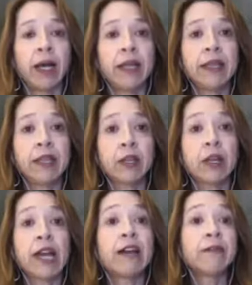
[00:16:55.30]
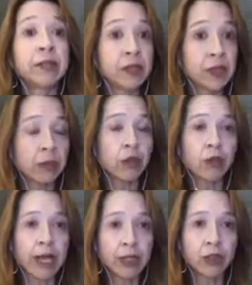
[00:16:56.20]
there have been some
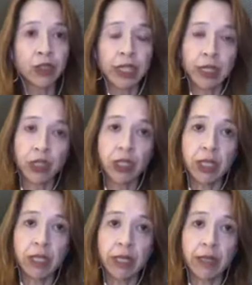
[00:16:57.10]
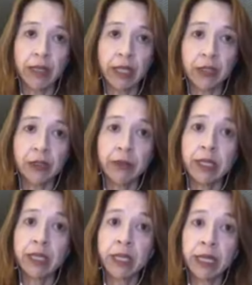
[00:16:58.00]
gradual changes in the country, but
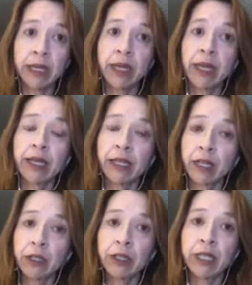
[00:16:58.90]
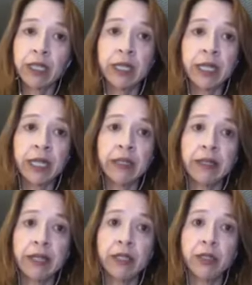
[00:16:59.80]
it's not clear that he's done
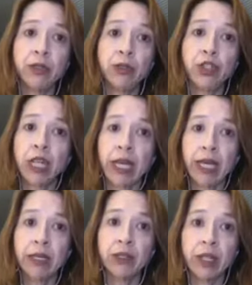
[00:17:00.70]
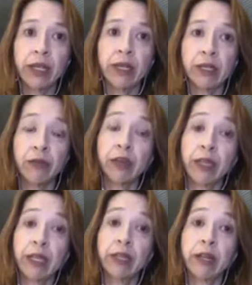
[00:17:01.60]
anything to change. It's fairly
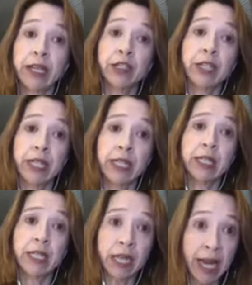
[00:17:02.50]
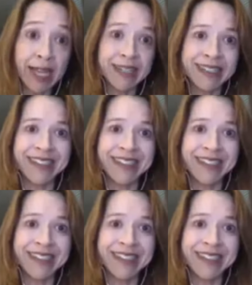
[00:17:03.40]
clear, actually, that he has not done